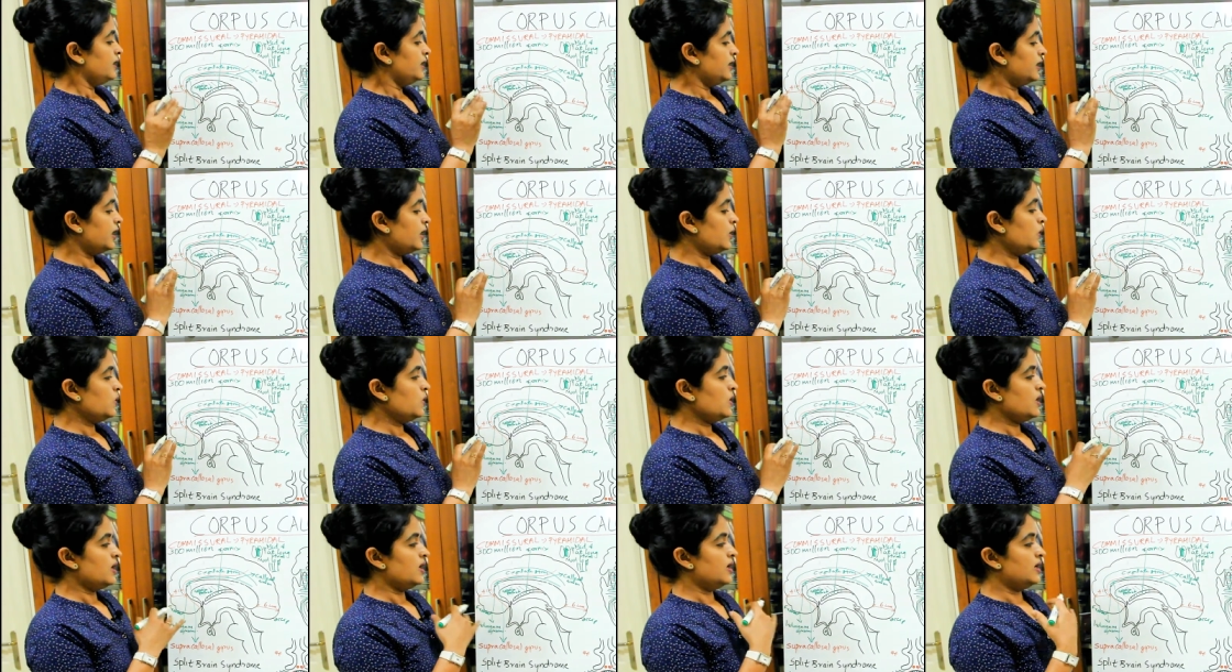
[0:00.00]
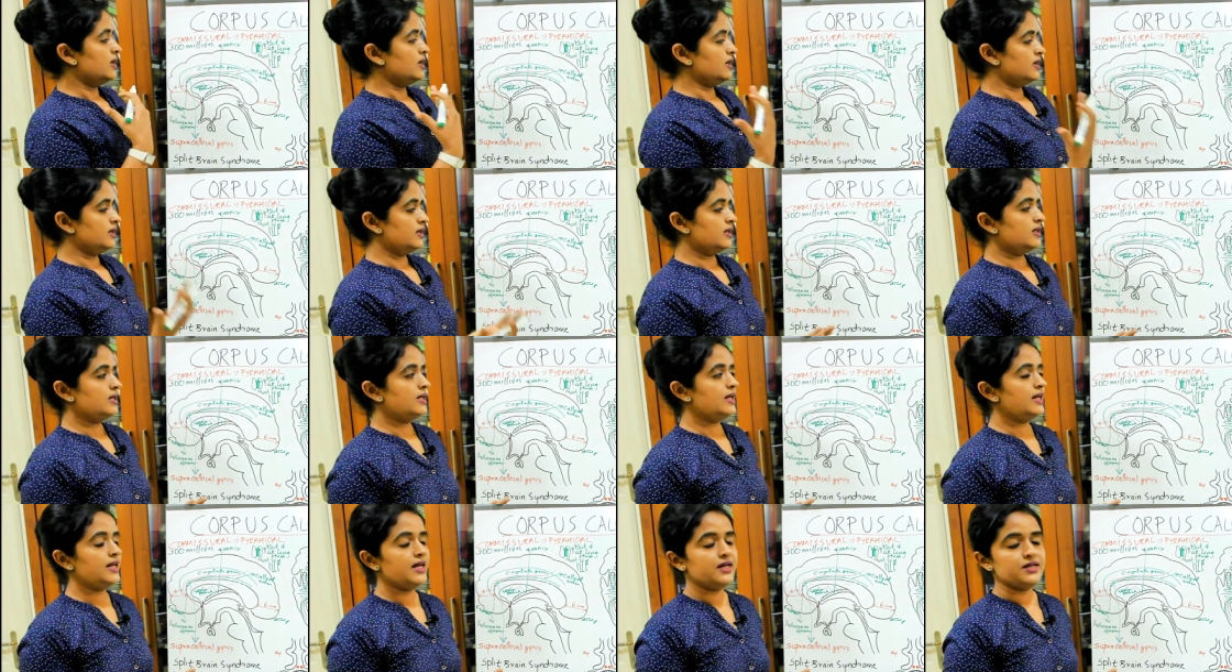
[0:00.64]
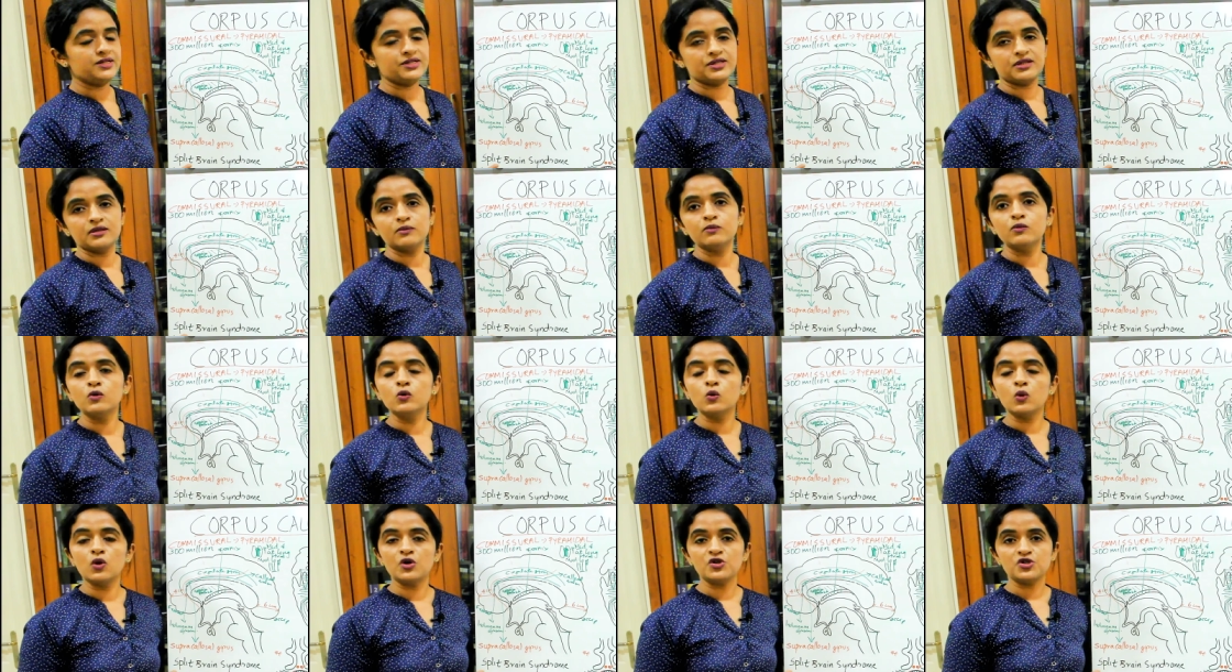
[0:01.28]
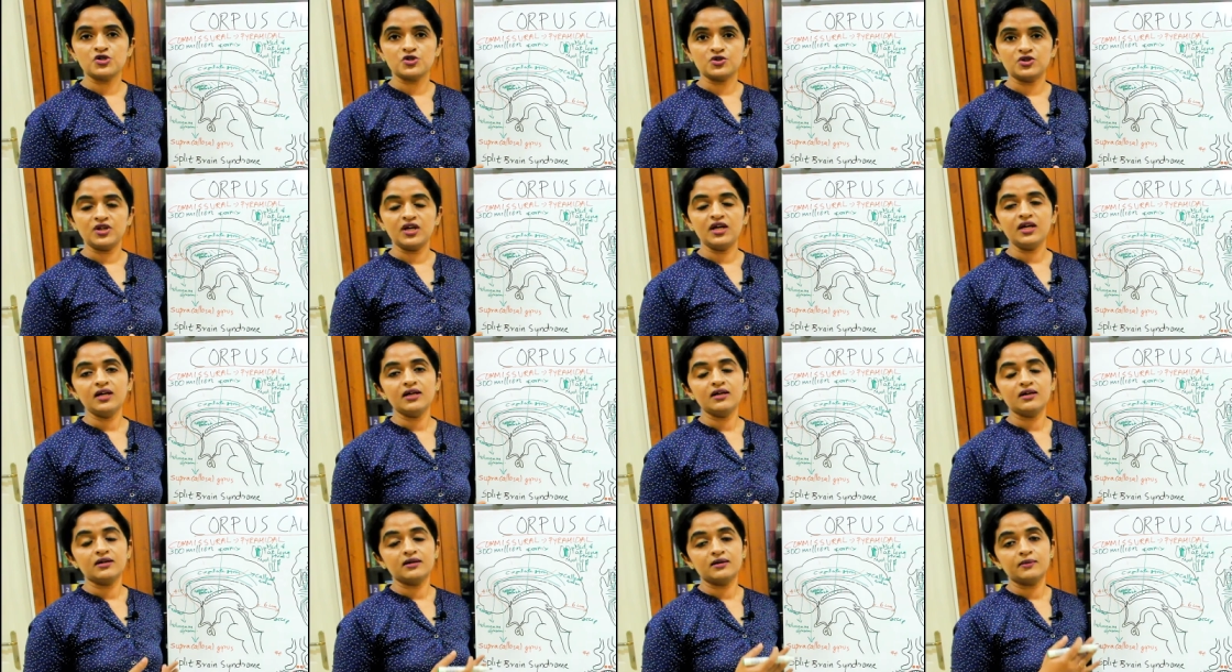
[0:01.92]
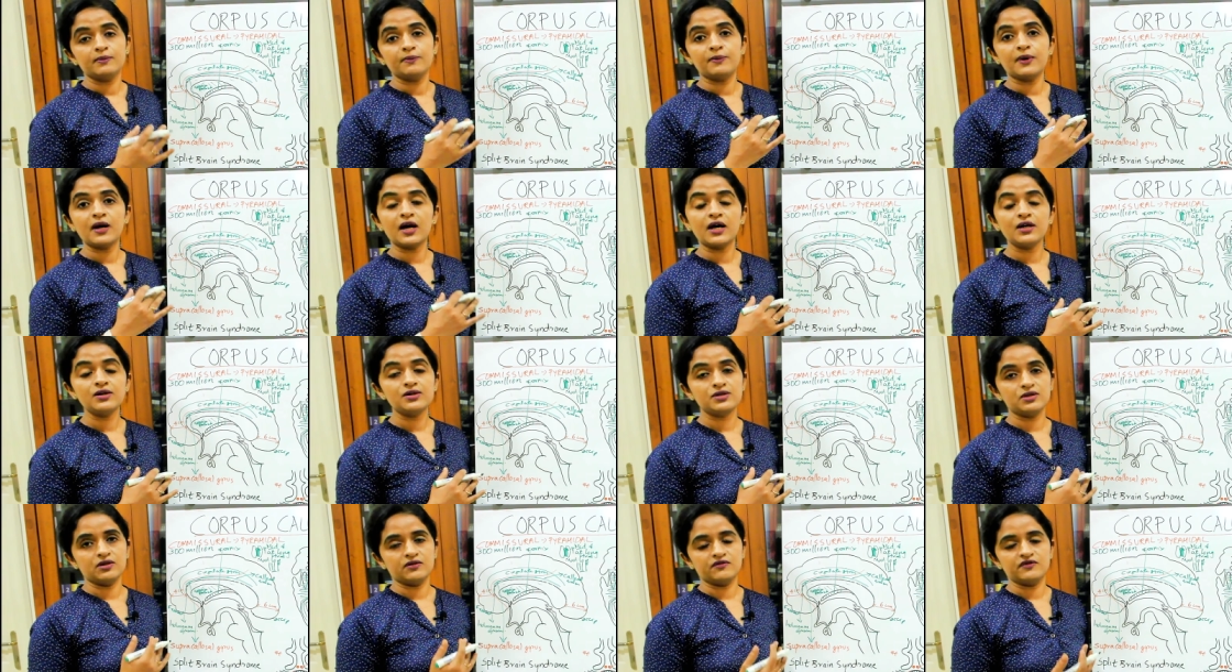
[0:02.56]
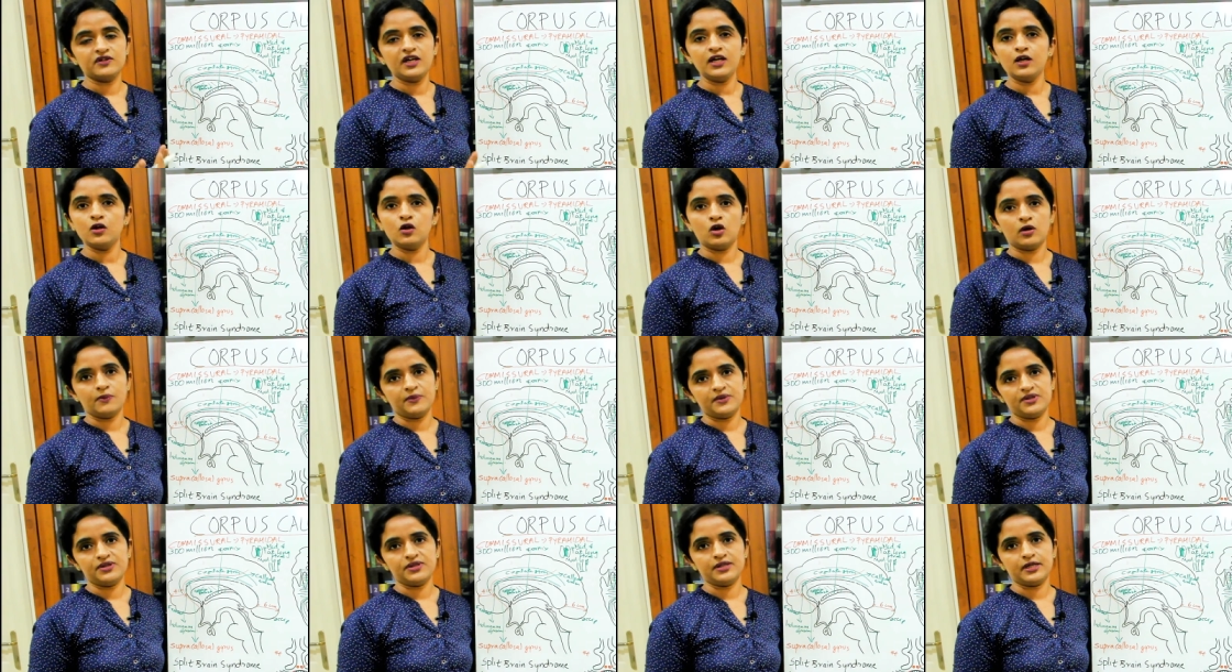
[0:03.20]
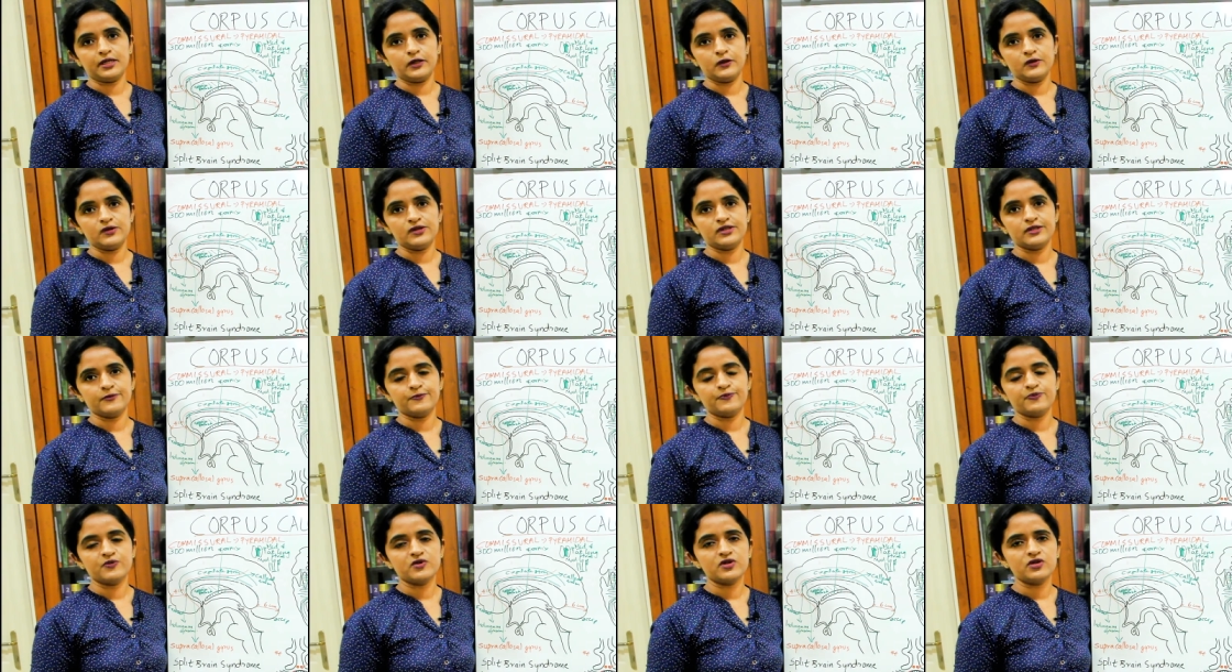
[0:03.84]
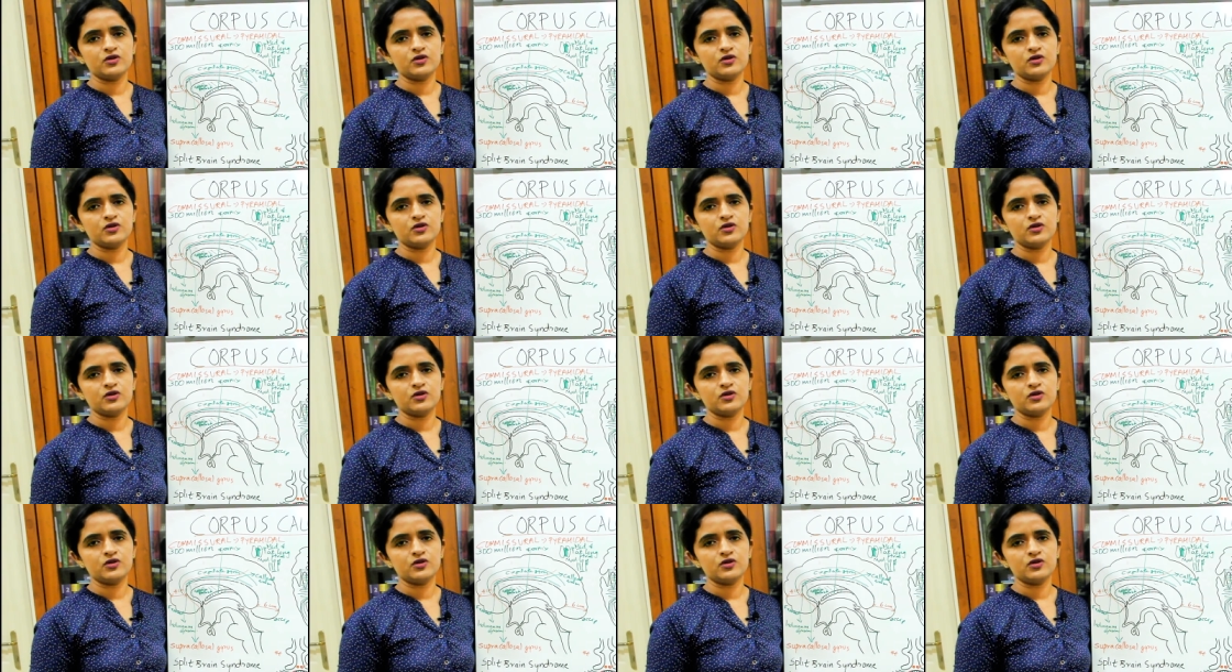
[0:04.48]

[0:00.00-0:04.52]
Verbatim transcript: Now uh, let's move on to the parts of the corpus callosum.